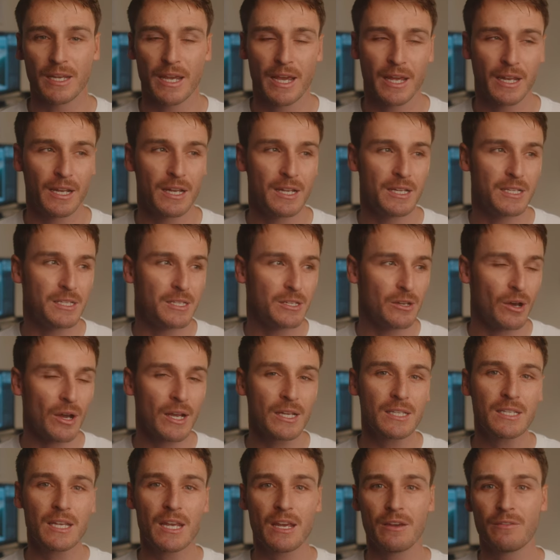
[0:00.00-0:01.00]
And it's
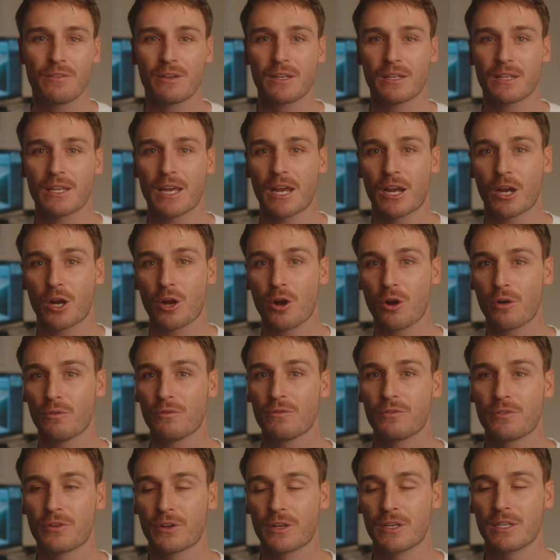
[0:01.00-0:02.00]
nice having that
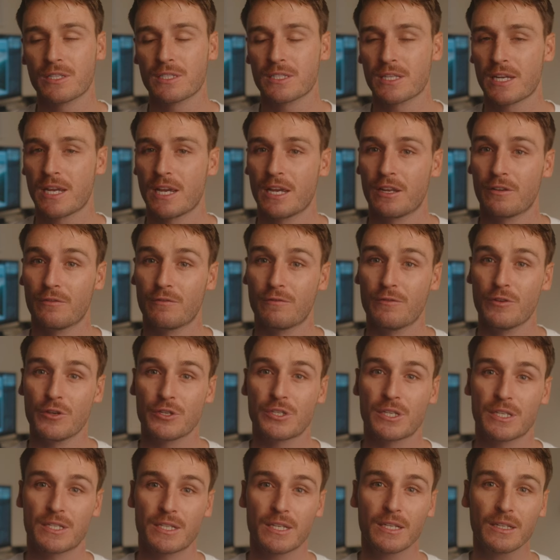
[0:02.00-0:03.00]
confidence and
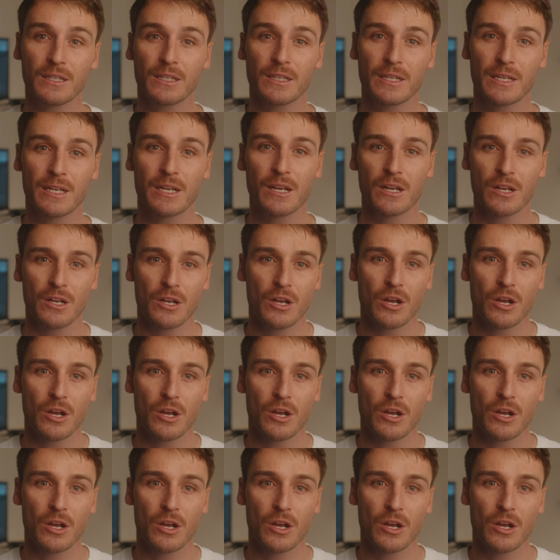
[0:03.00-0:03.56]
versatility